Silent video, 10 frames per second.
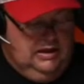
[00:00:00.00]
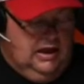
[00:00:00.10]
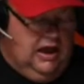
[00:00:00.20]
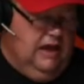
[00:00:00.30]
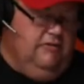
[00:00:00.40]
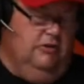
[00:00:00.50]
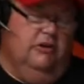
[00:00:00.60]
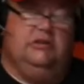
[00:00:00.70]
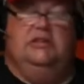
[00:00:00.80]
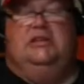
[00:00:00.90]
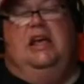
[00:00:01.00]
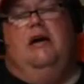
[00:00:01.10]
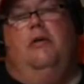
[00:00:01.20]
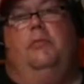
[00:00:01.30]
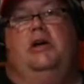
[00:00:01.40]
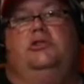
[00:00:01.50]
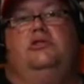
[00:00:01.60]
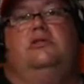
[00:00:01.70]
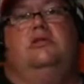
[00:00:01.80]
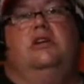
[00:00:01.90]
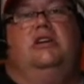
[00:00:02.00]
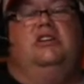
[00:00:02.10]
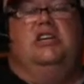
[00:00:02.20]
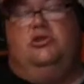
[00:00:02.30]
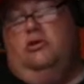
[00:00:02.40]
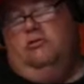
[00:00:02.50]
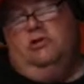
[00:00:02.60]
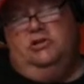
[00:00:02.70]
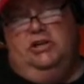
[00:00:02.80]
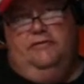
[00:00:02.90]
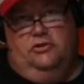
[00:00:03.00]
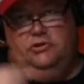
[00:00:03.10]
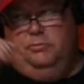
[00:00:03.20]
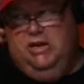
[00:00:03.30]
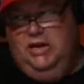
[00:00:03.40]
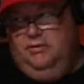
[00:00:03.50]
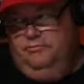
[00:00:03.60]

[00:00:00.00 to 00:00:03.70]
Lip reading: I haven't looked to see how much additional receivers will be.